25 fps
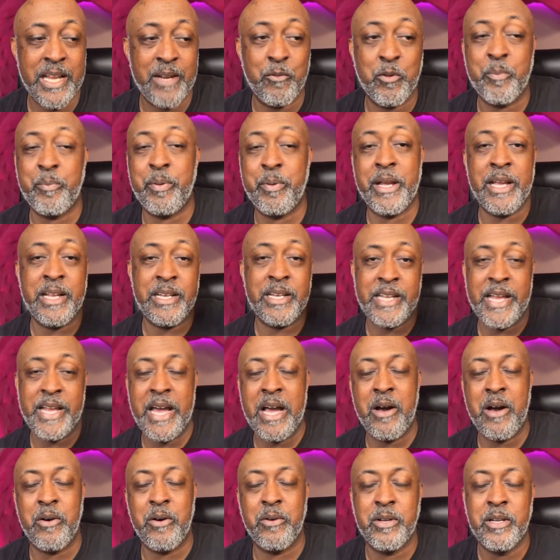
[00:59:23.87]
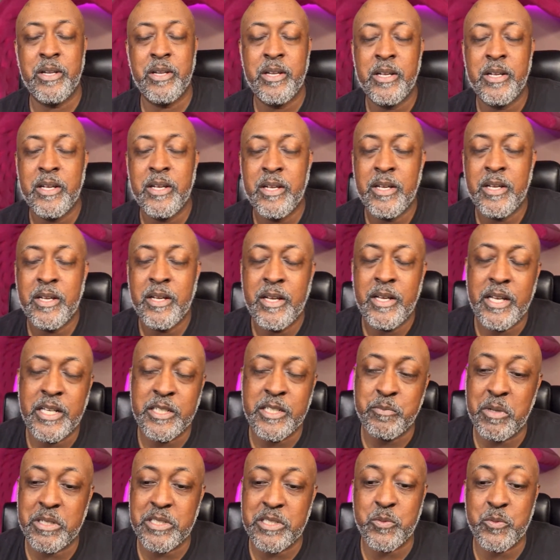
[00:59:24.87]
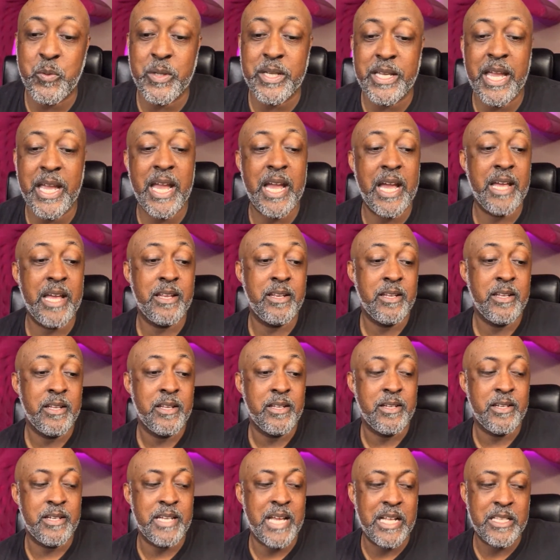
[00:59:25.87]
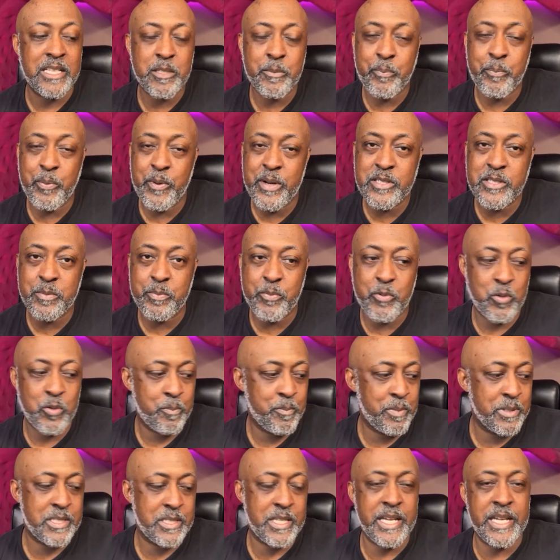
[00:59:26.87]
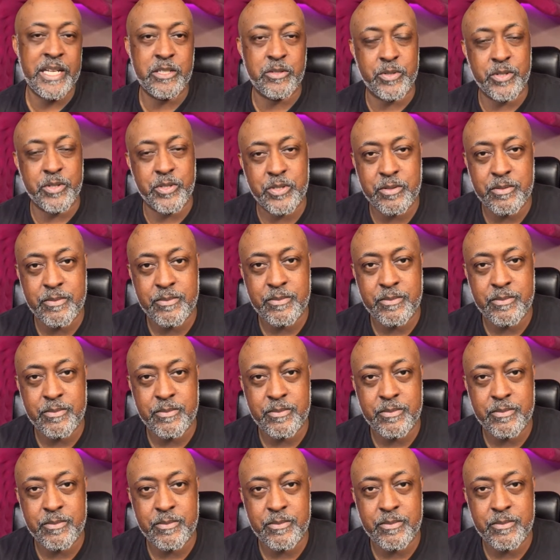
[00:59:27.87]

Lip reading: We're paying down as much as we can, not the principal, but the interest.